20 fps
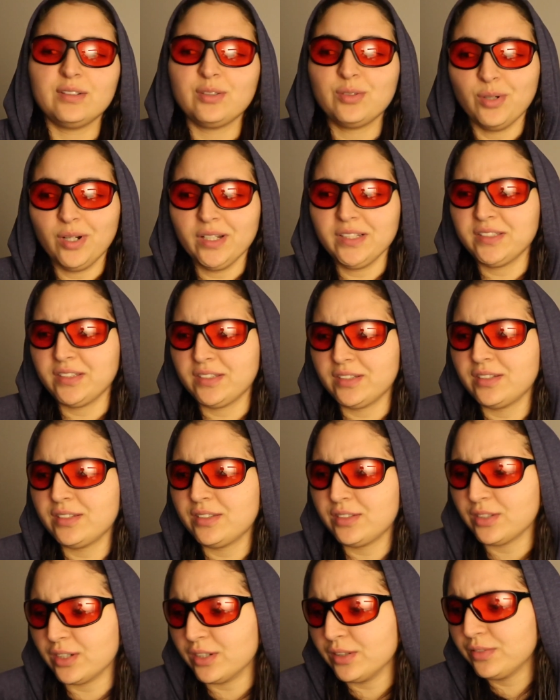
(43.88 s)
Quite
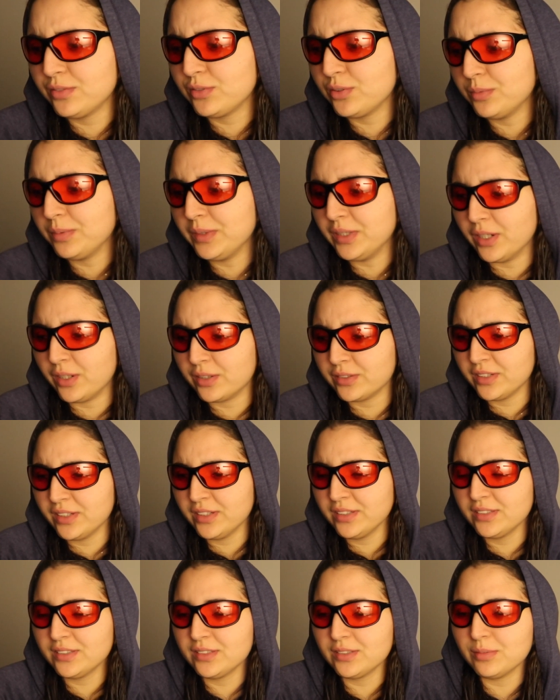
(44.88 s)
tough to be
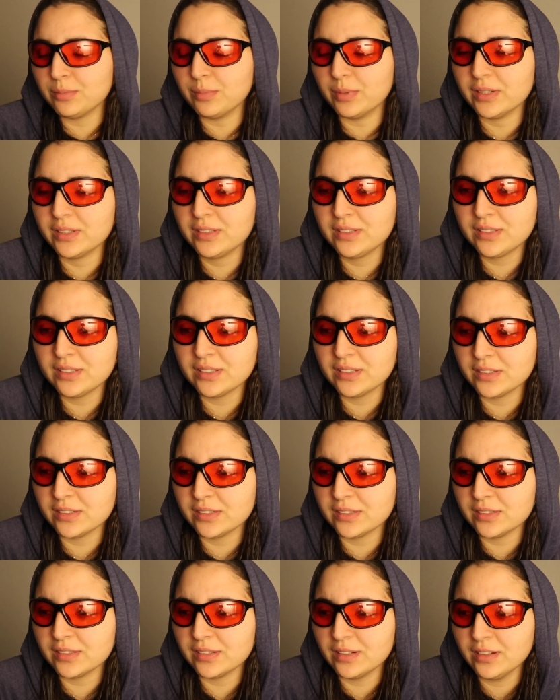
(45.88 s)
honest, but
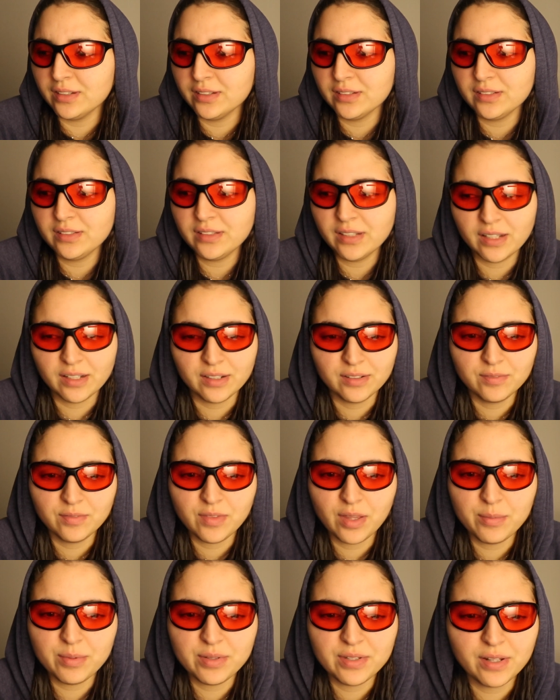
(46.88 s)
yeah,
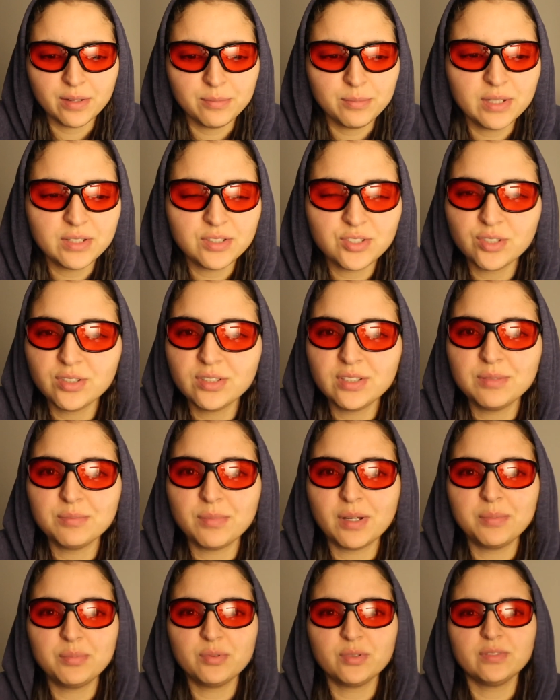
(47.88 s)
I mean, I mentioned in
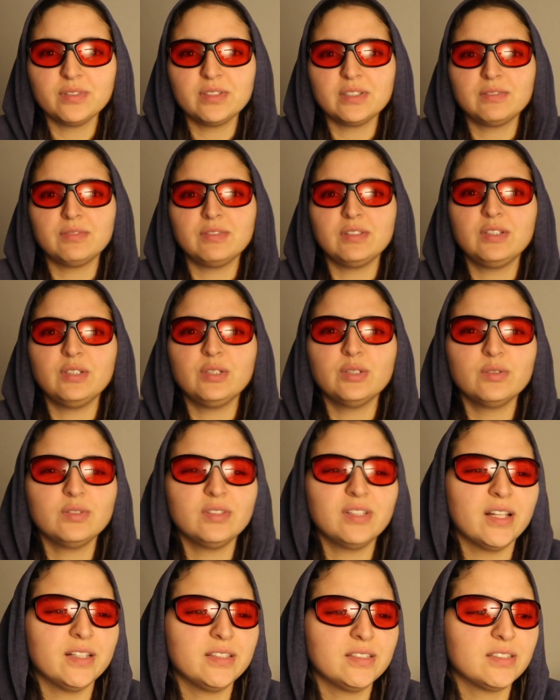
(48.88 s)
my previous video
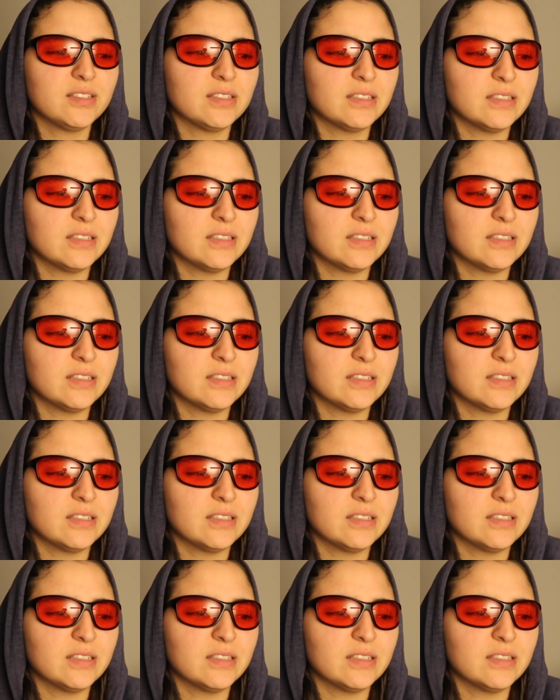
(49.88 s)
that